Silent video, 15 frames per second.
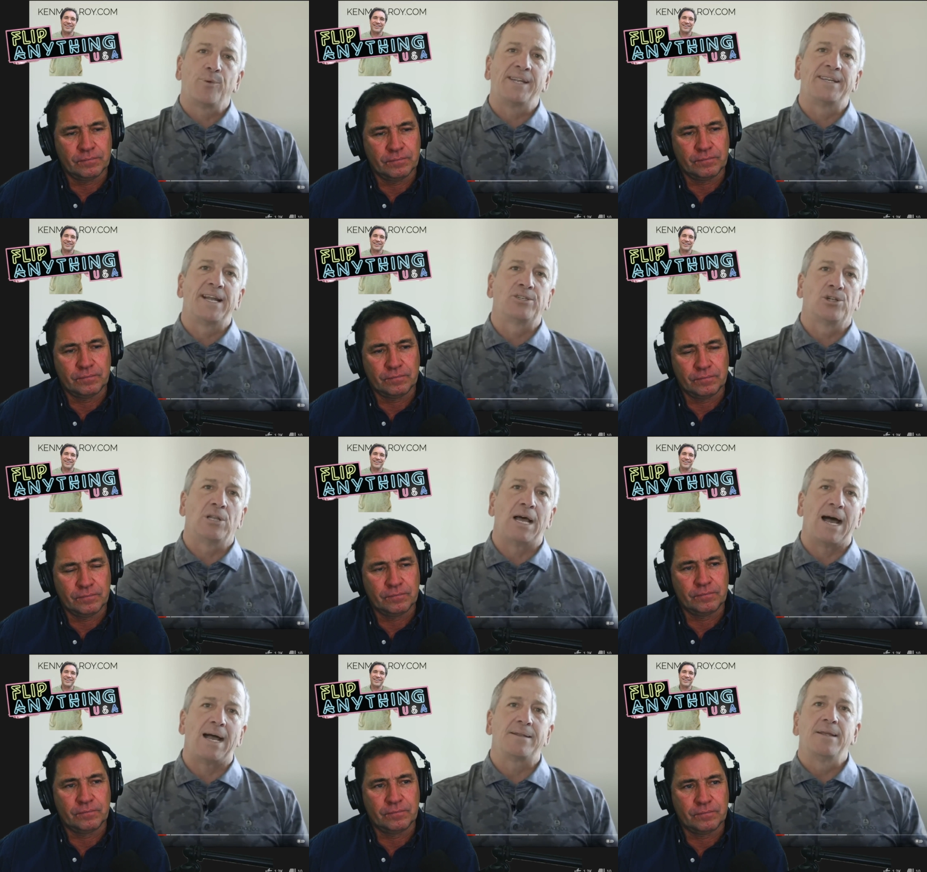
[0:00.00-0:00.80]
Speaker 1: have a residential
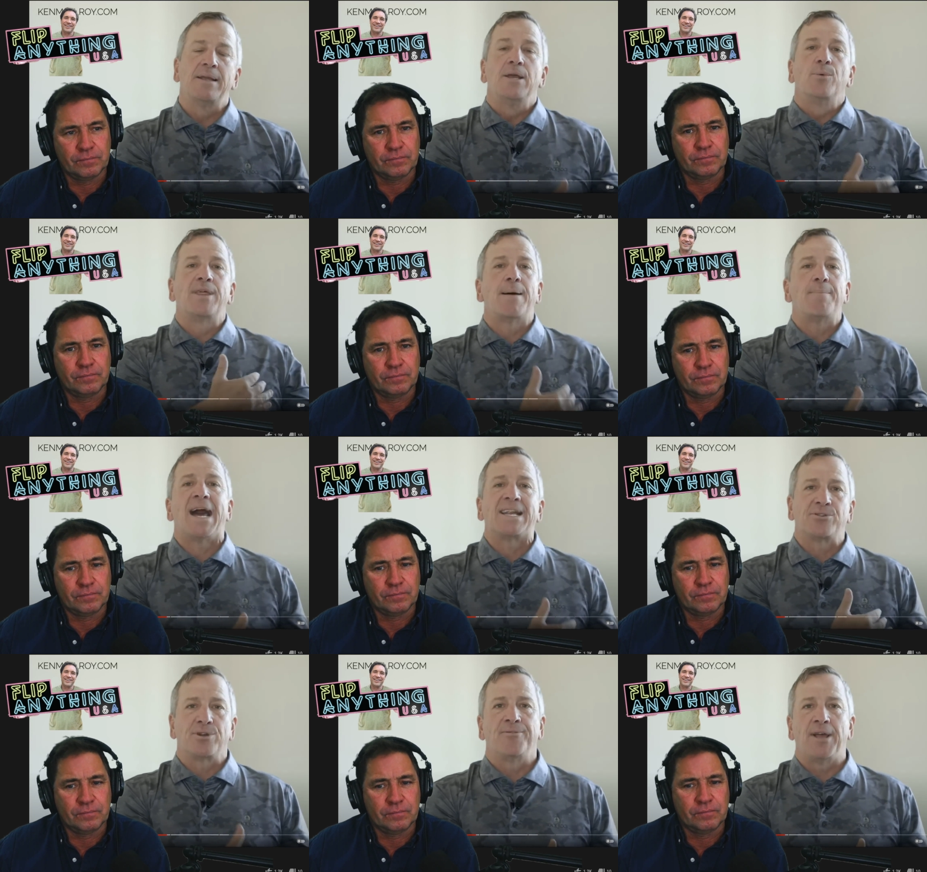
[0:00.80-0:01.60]
lot. Well, that
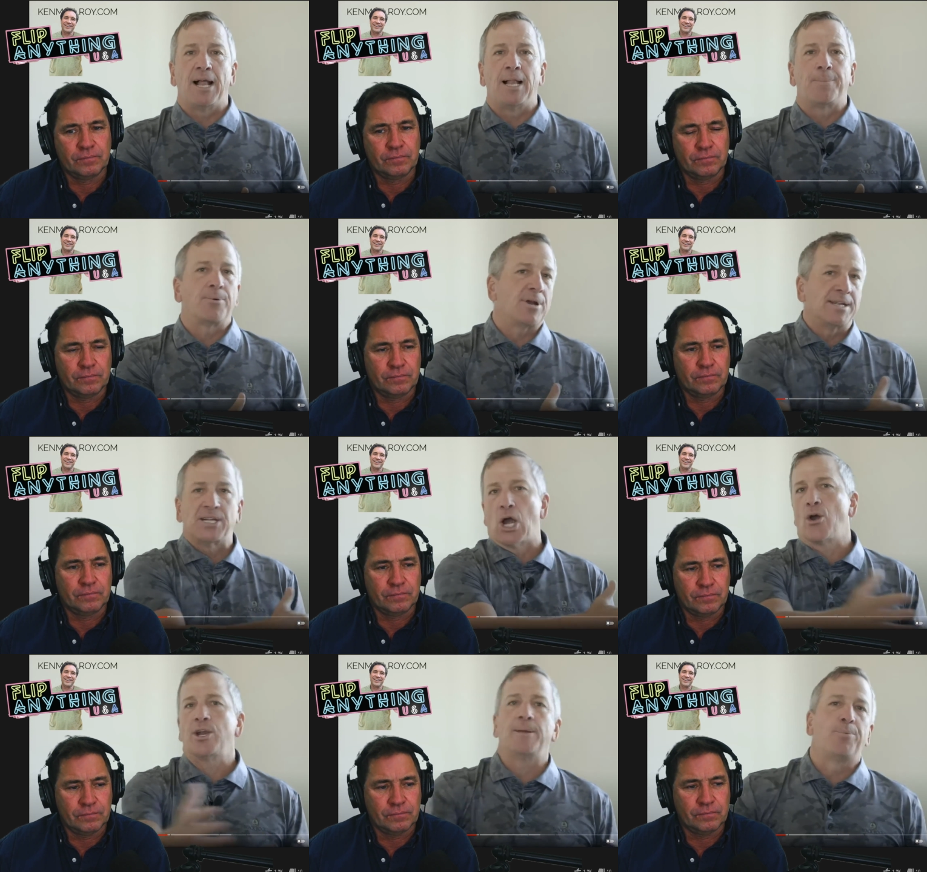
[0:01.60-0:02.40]
master developer has
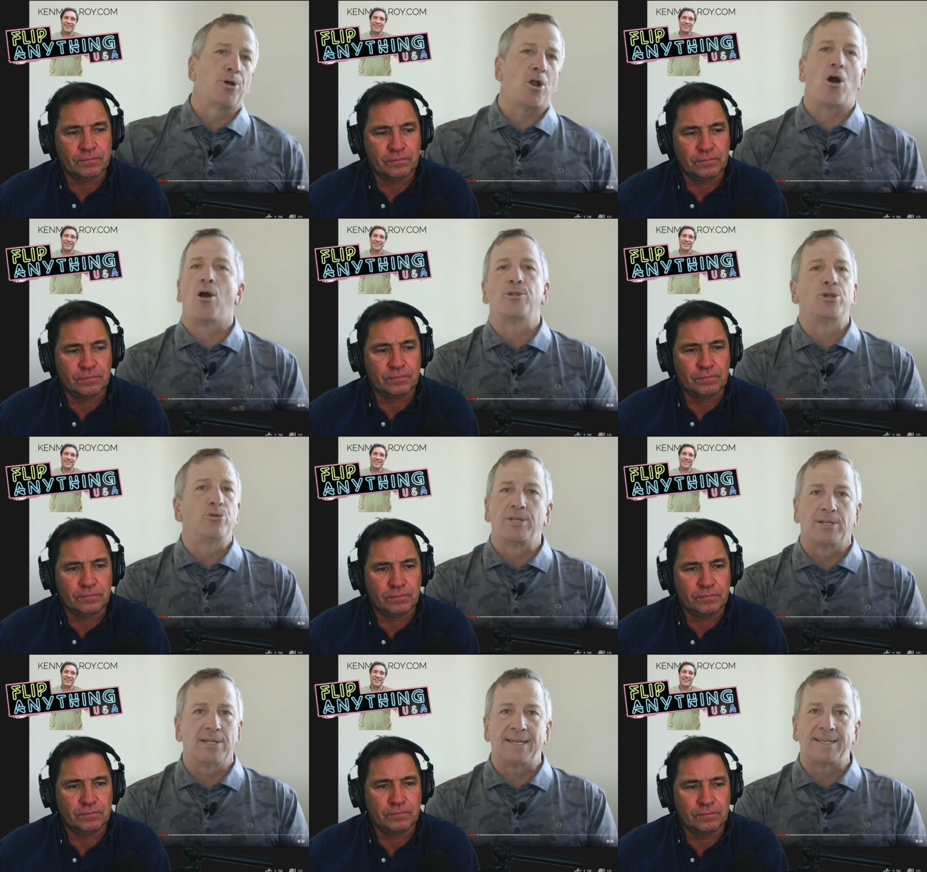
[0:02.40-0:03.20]
already put all the
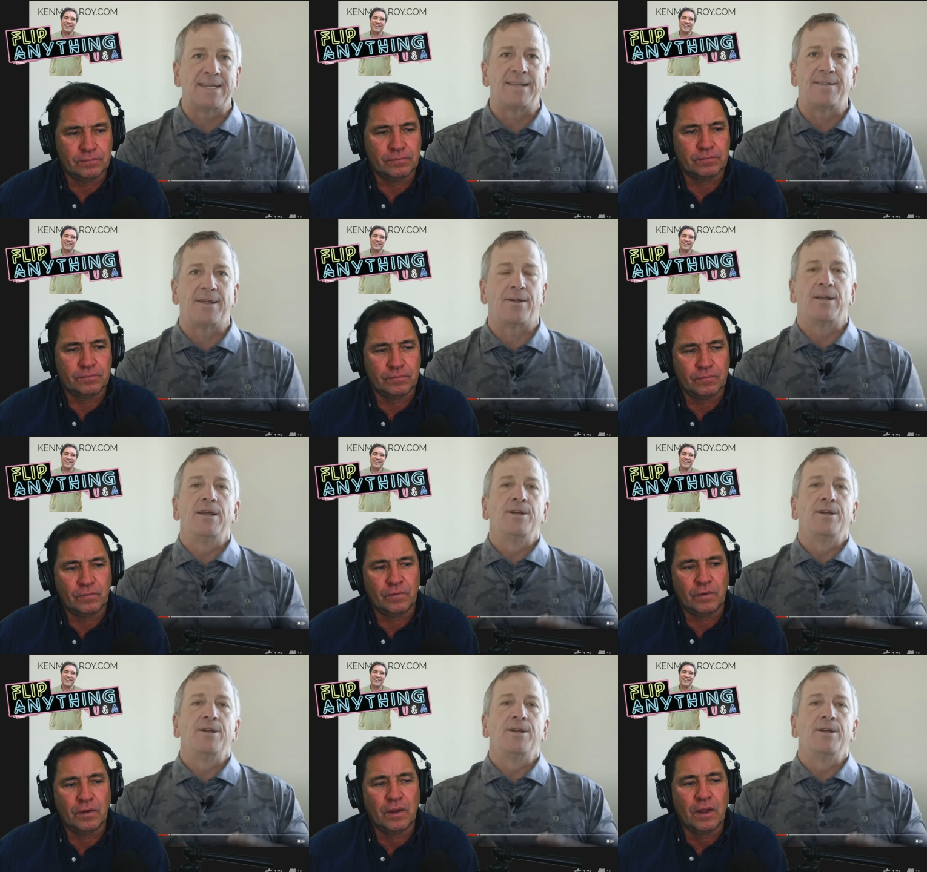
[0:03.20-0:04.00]
utilities in there.
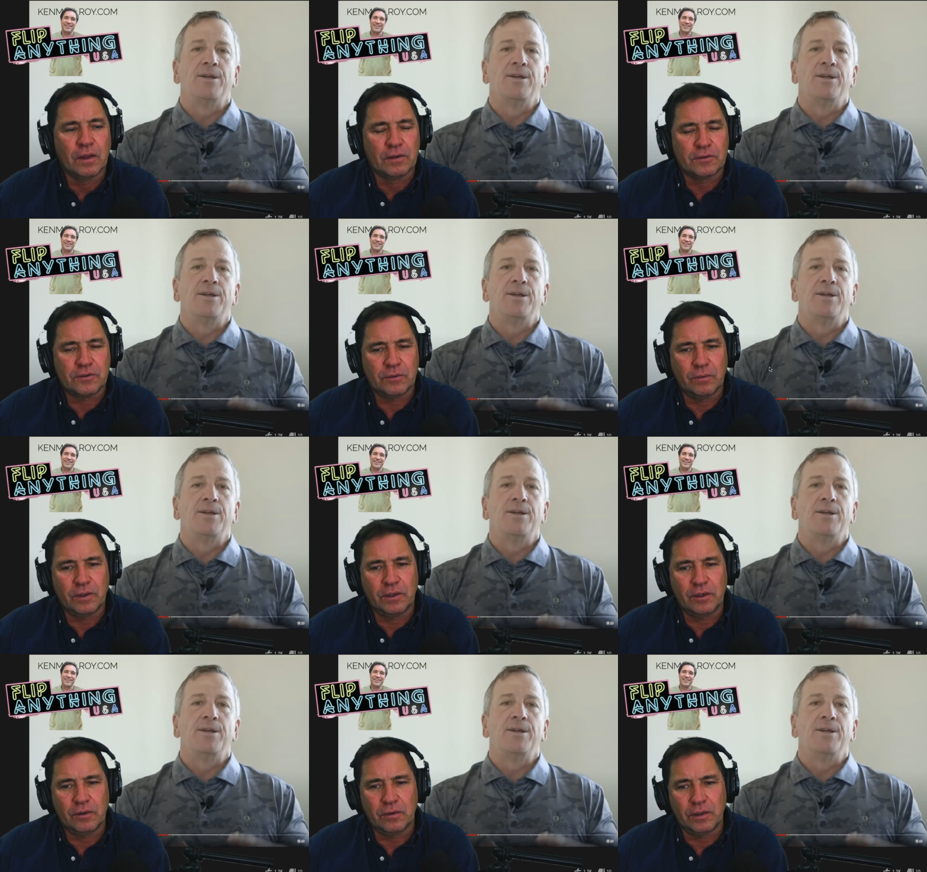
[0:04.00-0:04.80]
Speaker 2: So uh,
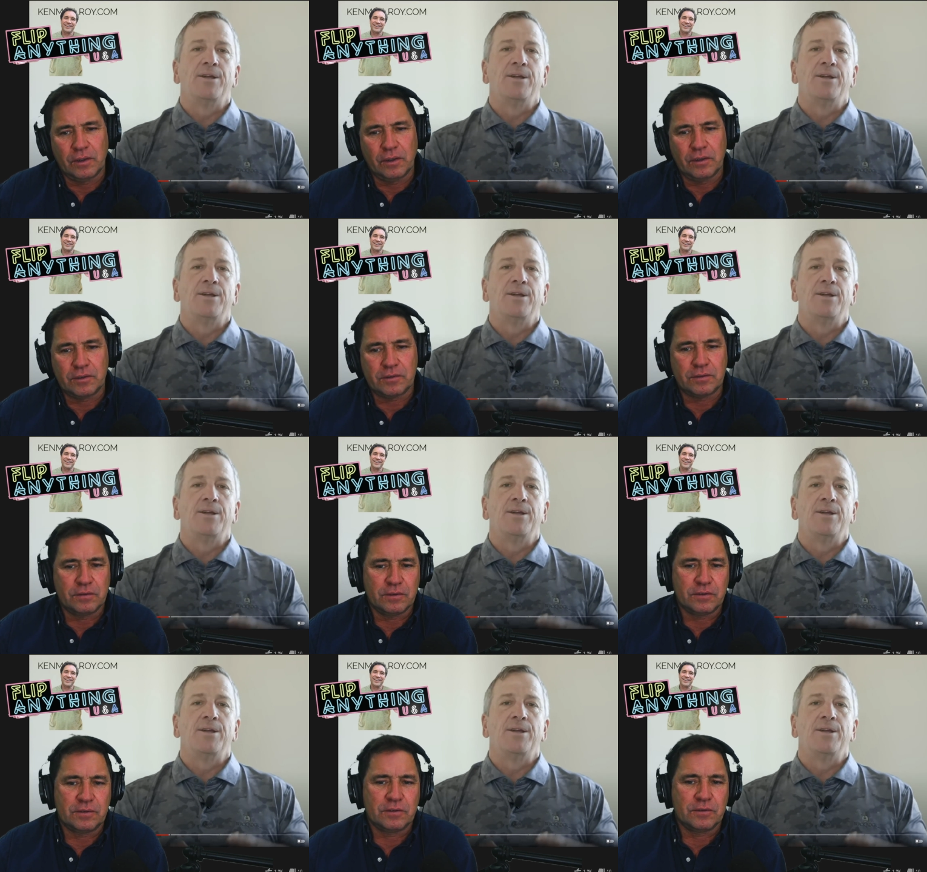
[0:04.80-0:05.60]
you know what? This
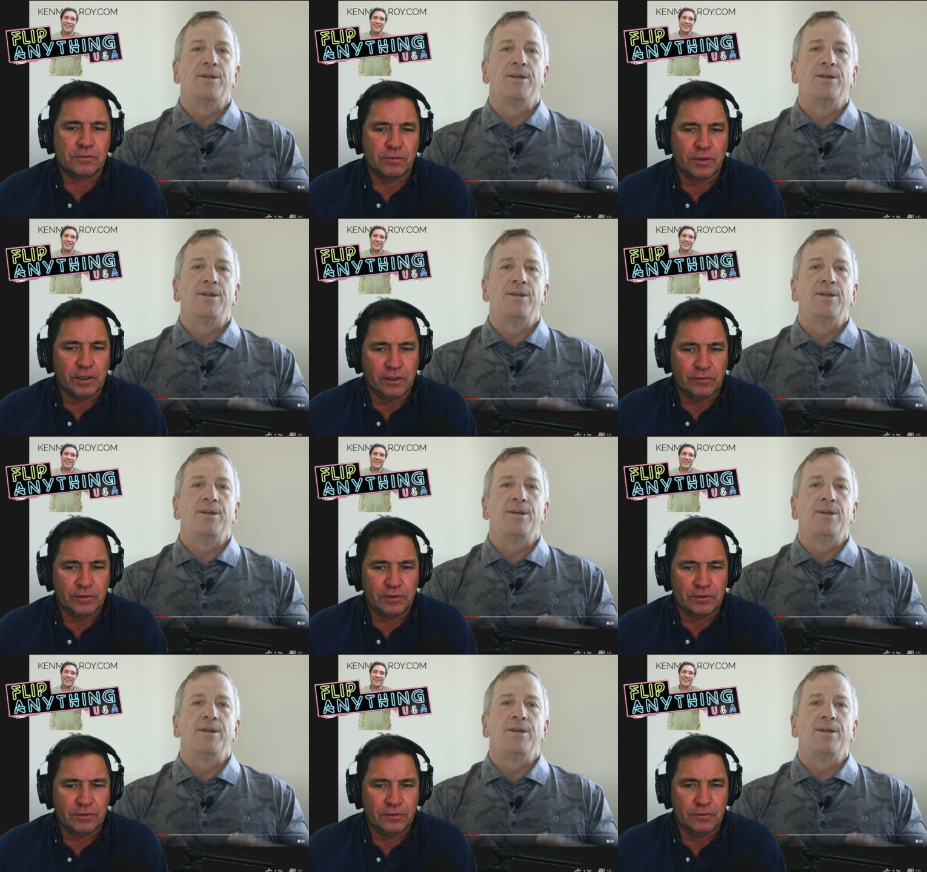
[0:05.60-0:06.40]
this is relevant
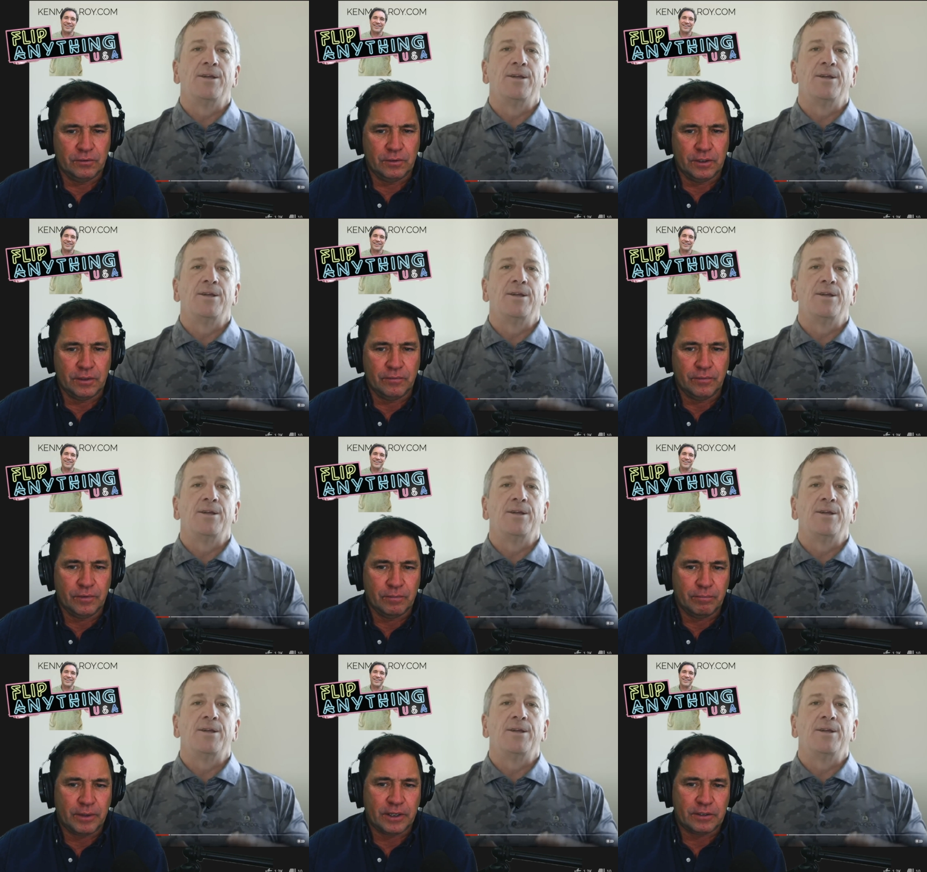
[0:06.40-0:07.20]
to uh,
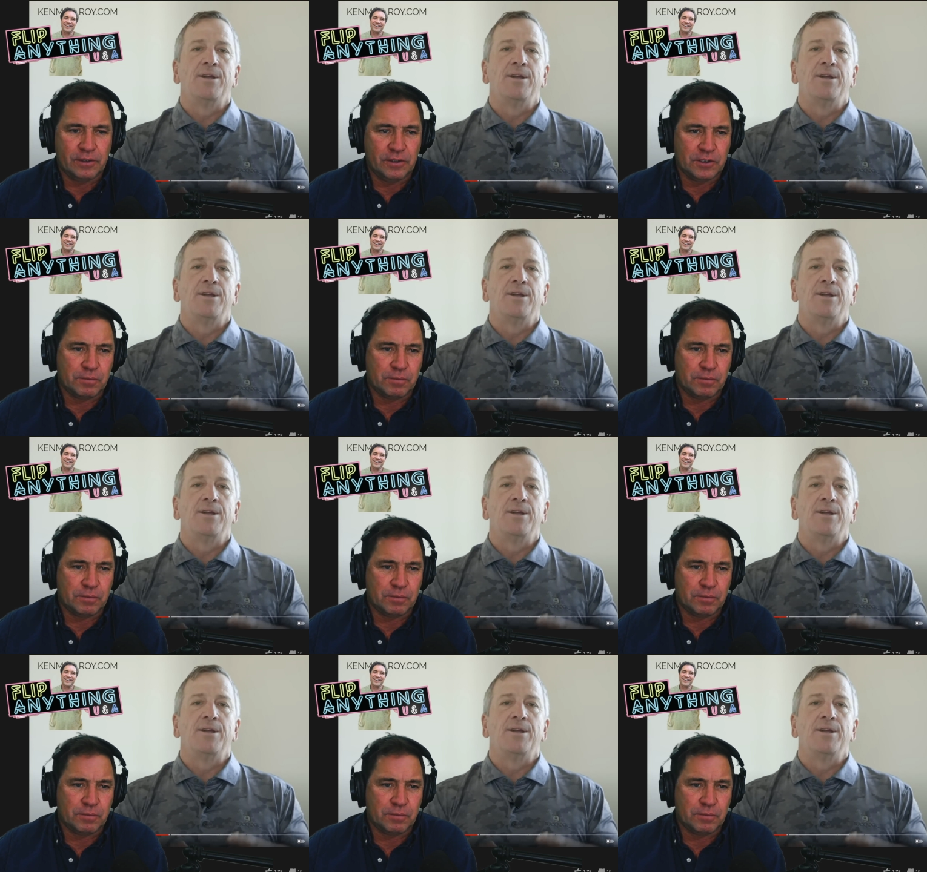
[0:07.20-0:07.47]
back to this